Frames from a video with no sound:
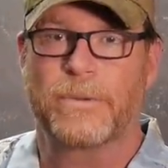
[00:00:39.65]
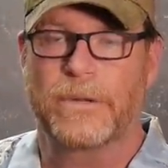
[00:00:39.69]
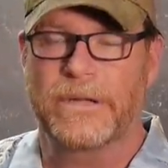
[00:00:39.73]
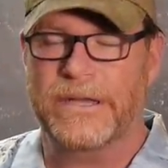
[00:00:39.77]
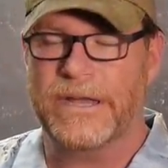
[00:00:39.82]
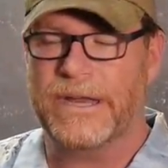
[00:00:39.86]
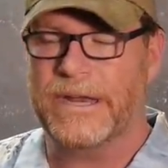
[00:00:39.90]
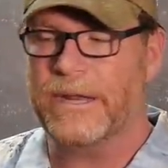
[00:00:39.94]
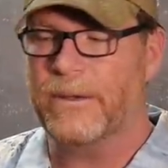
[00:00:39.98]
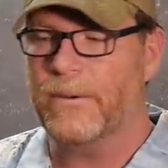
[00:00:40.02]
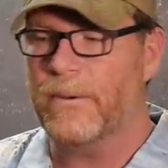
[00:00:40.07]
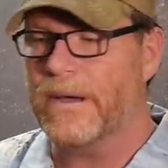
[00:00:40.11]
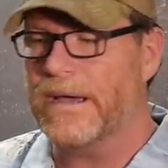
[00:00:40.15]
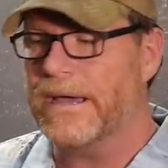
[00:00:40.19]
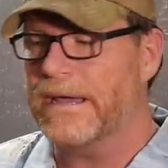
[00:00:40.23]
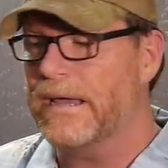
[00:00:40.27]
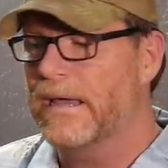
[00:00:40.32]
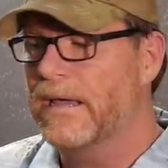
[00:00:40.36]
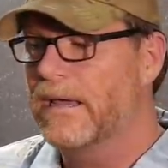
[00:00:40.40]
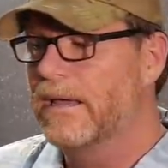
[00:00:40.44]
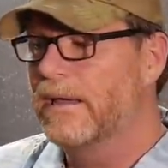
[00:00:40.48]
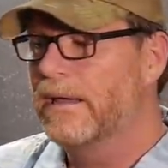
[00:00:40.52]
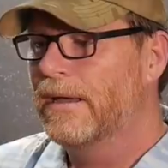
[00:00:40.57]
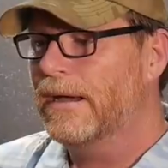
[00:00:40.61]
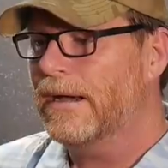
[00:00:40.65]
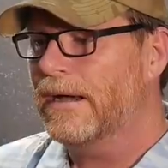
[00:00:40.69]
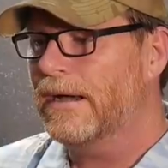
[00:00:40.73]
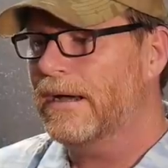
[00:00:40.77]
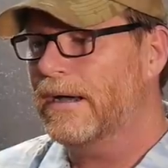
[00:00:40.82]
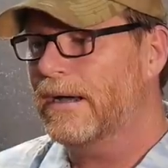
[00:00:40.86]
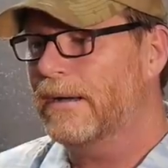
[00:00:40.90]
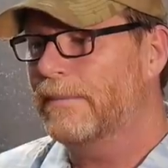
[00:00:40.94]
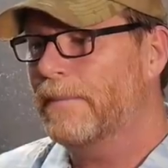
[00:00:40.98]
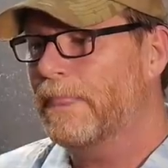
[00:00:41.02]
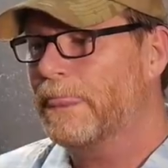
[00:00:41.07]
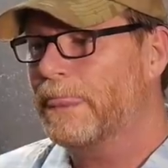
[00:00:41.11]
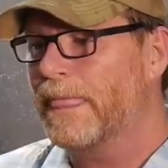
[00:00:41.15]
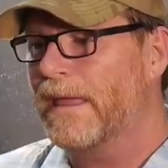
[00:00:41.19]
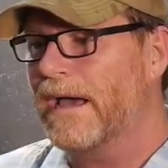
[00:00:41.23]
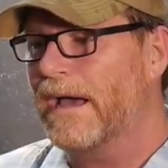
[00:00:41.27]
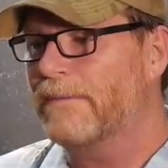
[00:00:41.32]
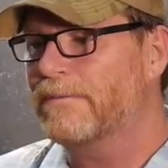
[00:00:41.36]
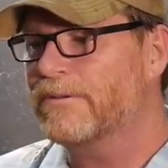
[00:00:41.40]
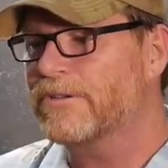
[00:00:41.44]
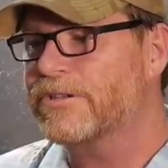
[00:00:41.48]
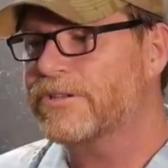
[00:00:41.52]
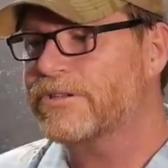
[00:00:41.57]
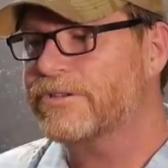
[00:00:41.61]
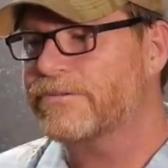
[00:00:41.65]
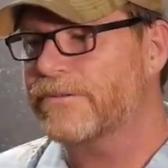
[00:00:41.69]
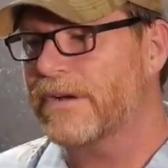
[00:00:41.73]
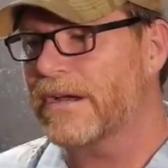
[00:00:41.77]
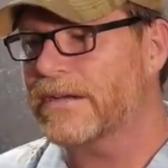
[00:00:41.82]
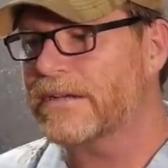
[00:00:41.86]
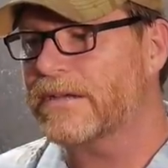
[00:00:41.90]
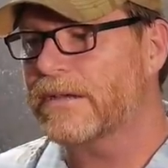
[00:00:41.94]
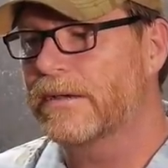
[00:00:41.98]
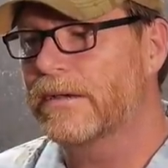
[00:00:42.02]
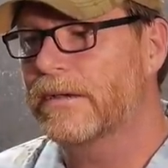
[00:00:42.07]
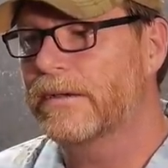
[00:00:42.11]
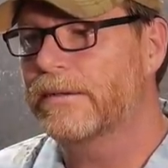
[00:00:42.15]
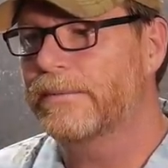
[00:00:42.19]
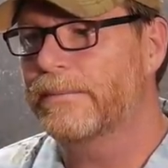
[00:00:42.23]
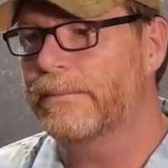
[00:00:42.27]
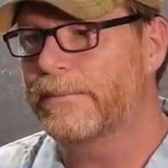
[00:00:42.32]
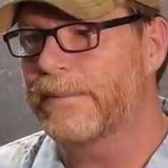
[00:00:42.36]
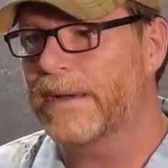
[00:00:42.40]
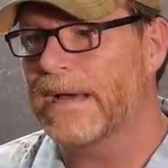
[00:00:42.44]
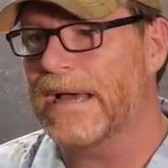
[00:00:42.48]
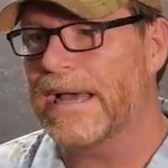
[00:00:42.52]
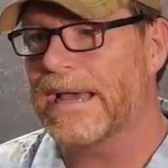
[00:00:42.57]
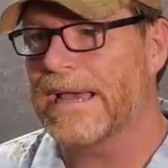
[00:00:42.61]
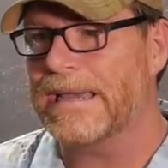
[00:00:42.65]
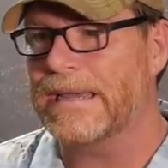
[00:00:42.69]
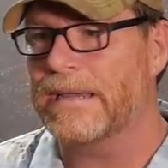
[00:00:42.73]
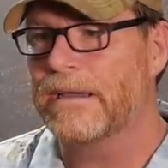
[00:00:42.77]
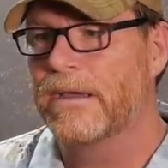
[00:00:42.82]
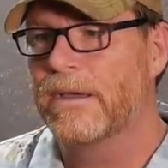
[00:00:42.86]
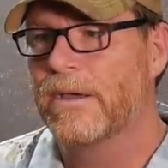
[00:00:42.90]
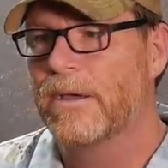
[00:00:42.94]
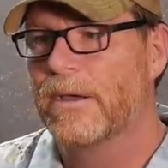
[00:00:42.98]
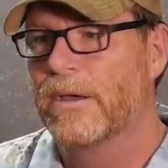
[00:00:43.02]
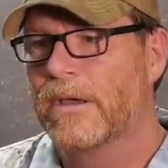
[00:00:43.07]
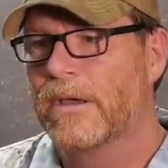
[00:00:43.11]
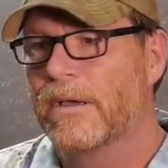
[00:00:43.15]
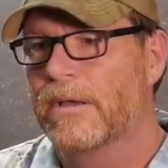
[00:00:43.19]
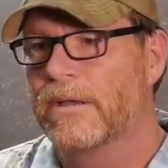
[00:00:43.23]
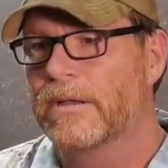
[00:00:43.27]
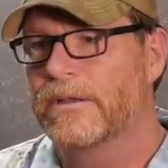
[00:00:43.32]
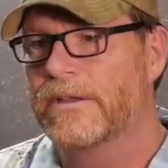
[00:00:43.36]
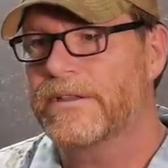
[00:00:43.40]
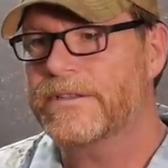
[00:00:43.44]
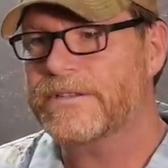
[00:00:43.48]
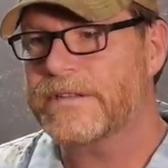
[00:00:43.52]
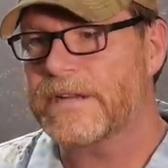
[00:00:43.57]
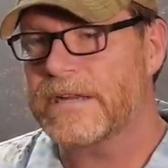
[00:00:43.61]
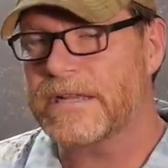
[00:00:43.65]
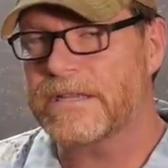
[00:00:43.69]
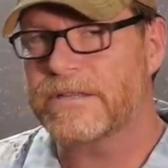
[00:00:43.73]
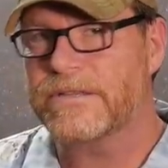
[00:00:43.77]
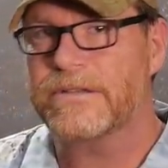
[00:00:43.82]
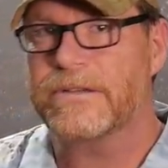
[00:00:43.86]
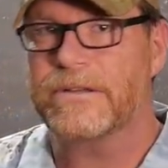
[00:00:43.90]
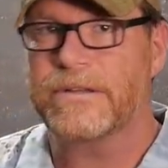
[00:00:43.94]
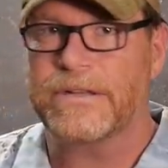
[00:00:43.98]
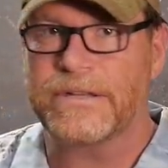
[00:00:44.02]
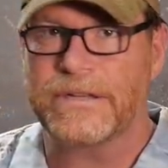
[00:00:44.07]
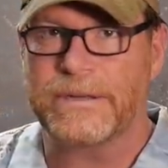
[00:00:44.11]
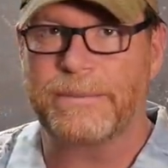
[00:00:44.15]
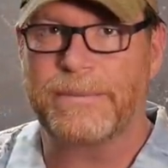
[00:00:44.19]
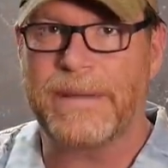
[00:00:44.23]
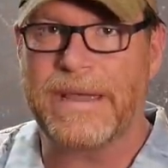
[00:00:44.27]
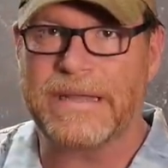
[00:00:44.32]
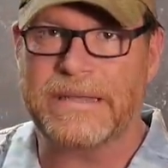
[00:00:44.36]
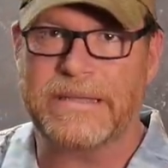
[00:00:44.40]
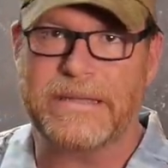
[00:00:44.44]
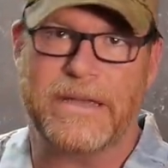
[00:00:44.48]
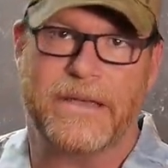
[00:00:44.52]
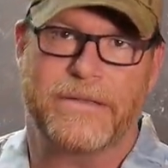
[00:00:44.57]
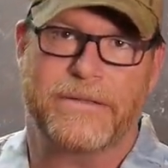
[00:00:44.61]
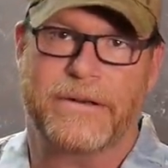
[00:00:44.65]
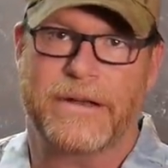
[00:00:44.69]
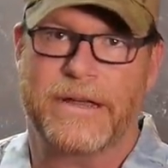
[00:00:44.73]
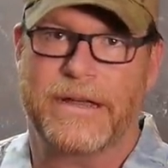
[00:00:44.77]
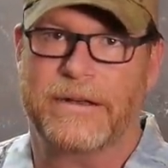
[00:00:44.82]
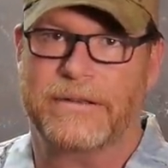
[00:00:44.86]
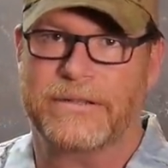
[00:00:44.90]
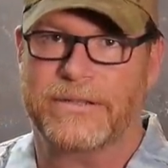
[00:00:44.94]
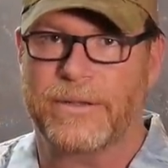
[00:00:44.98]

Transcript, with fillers: Well, anyway, um, I was struck by listening to the debate the other night.